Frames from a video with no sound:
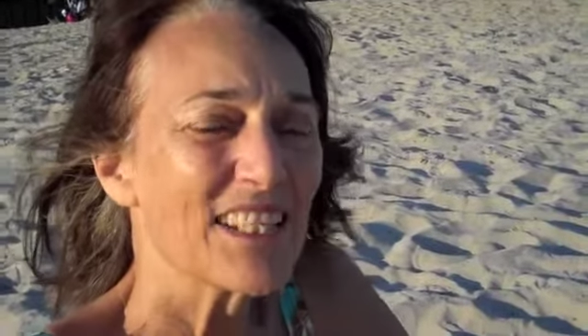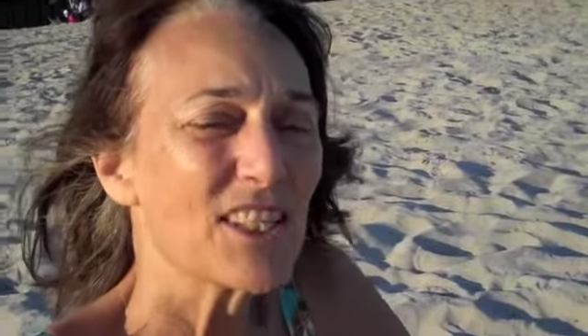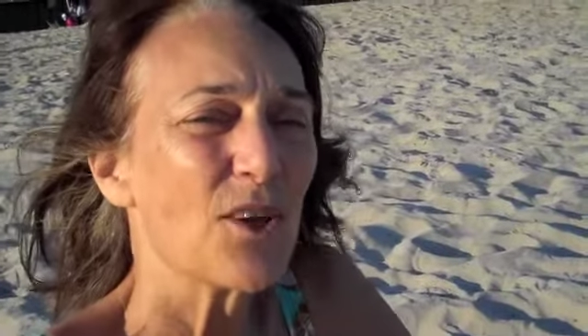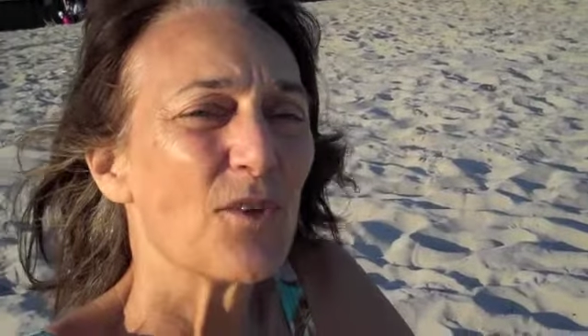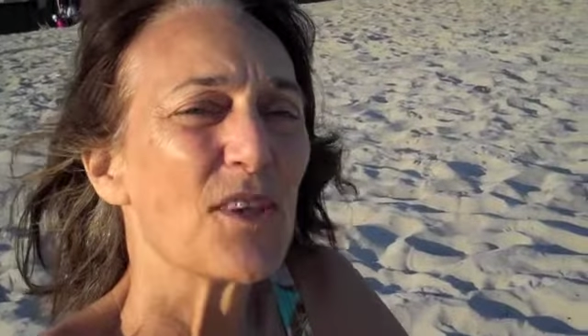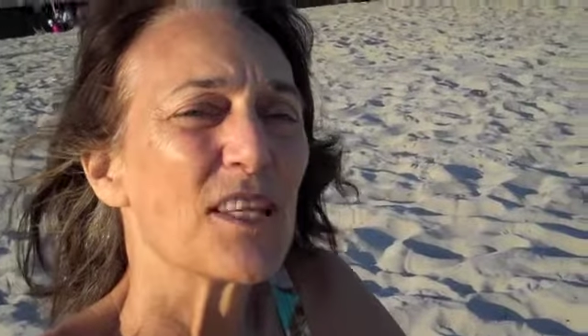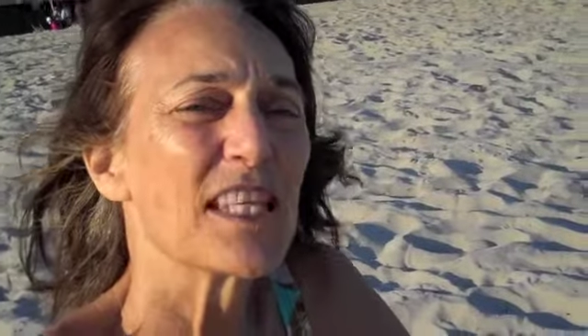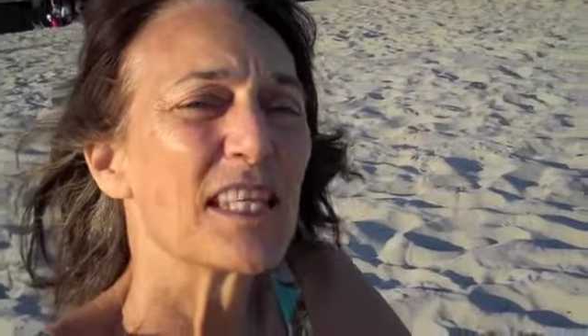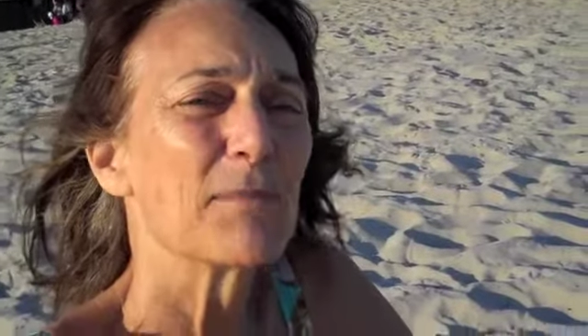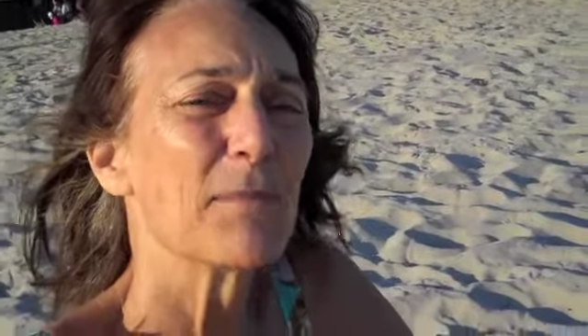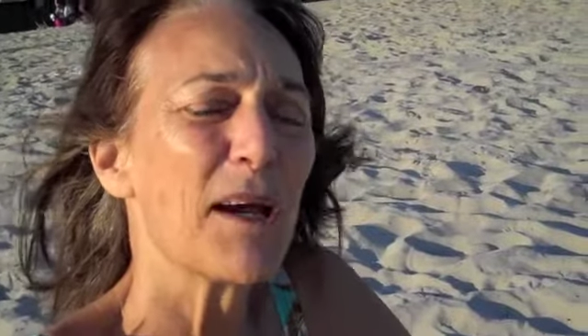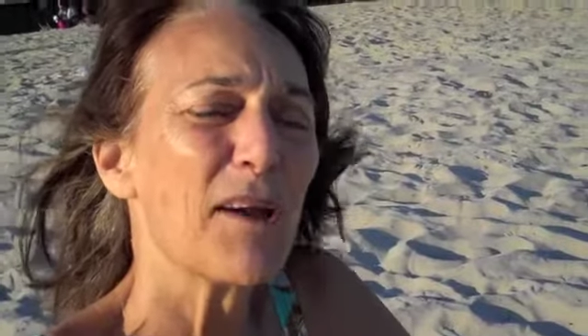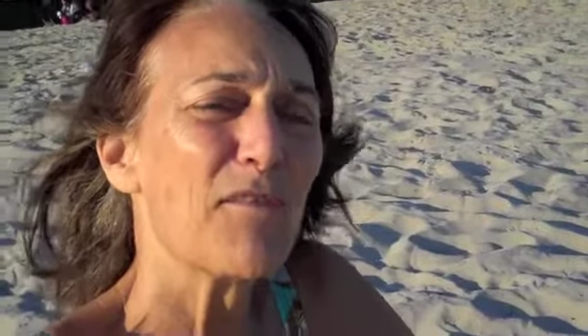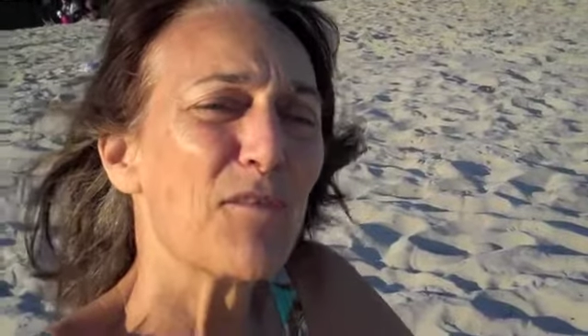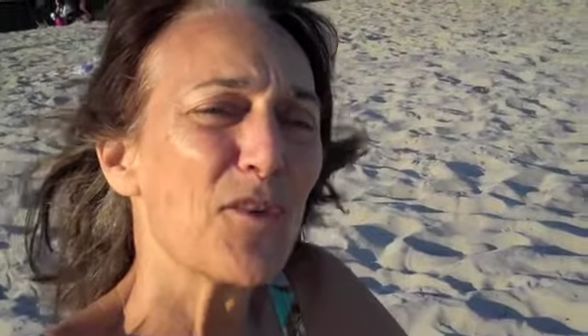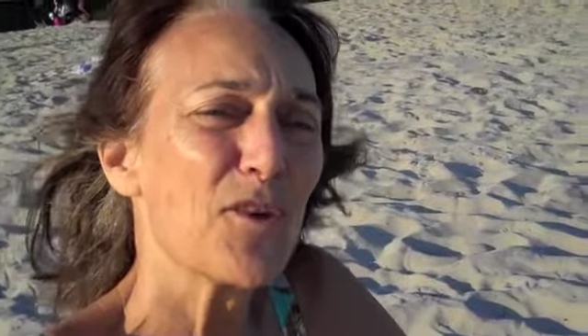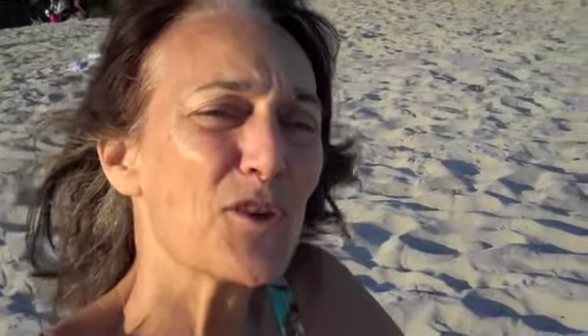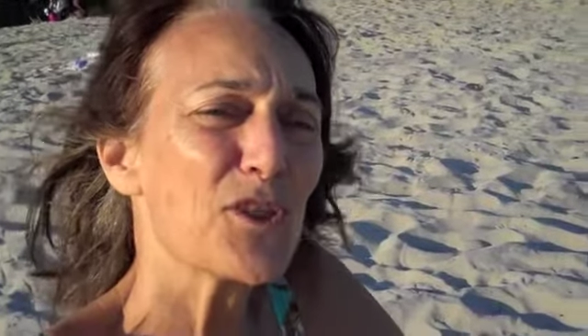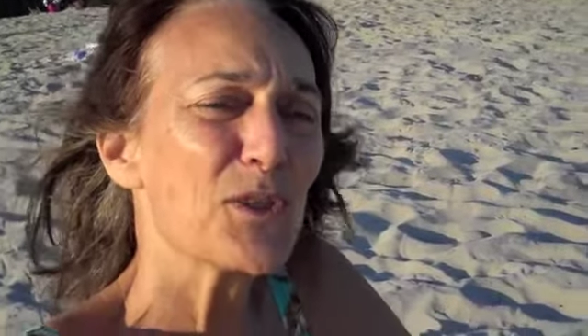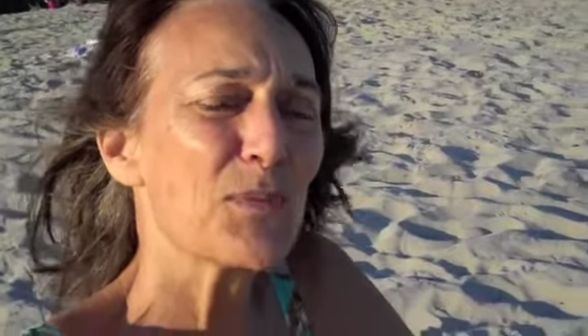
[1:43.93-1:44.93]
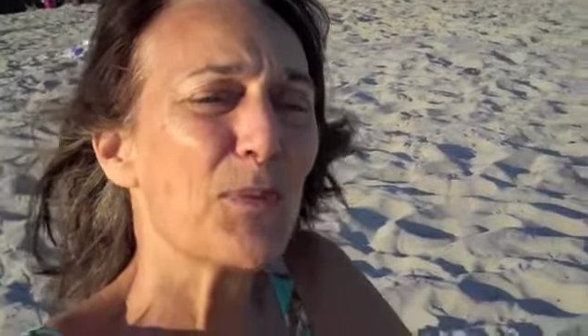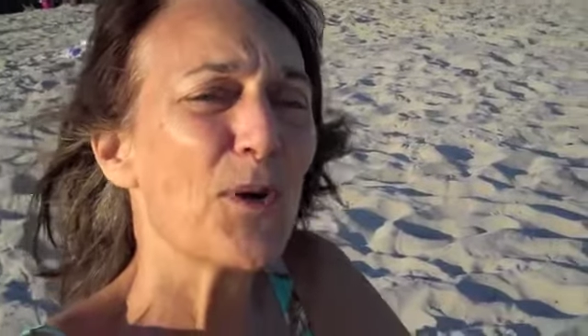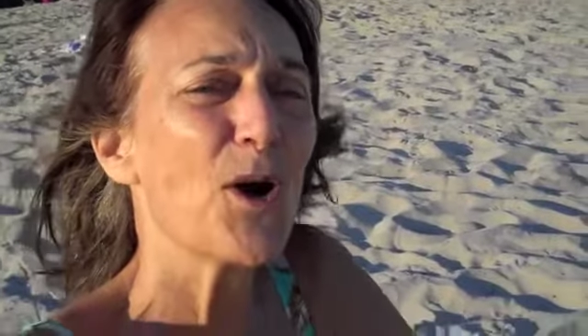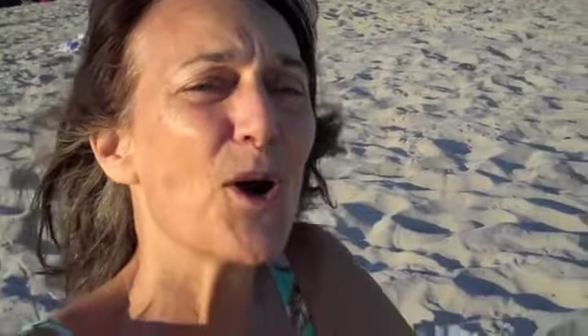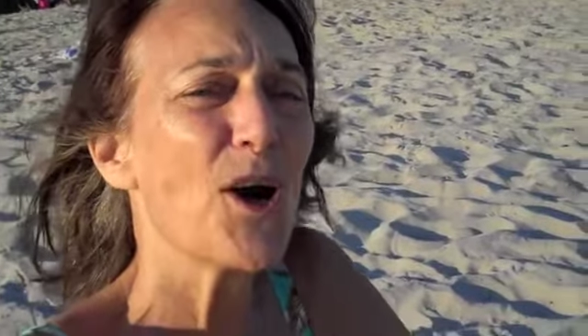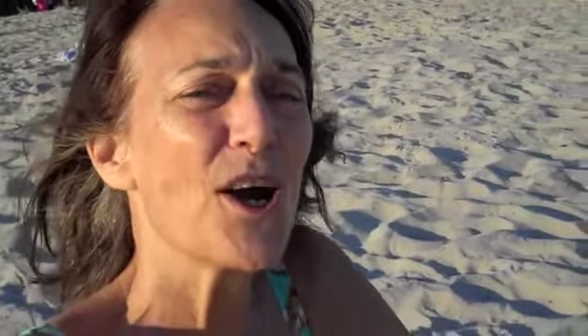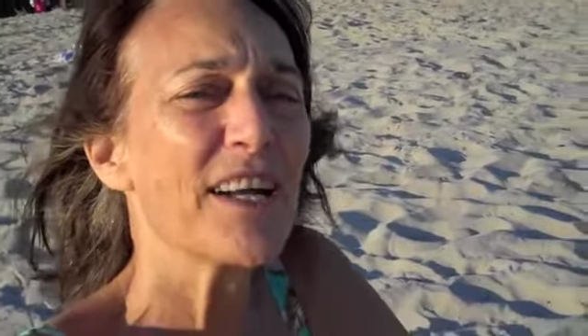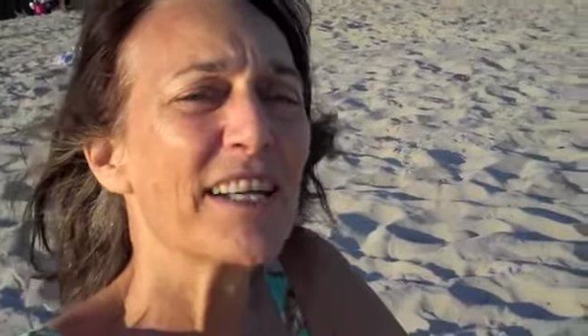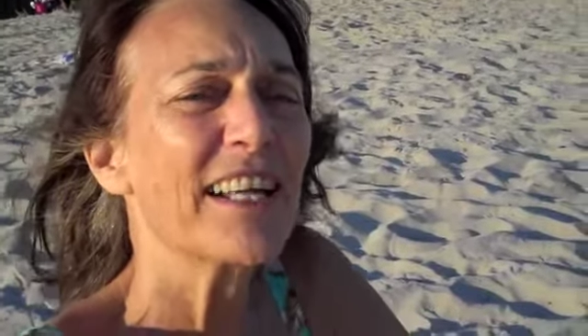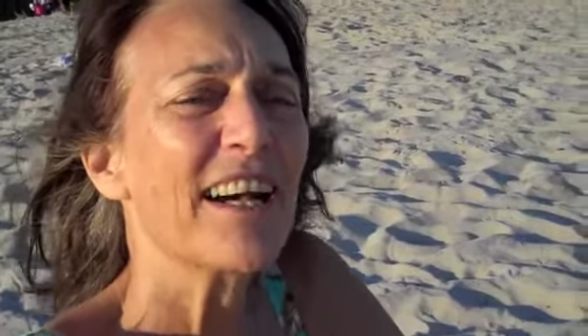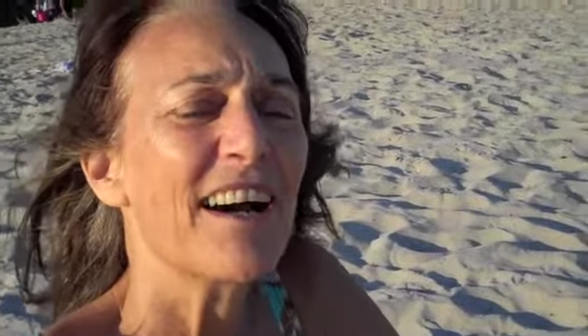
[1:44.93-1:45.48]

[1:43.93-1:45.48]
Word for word: So this is my first part.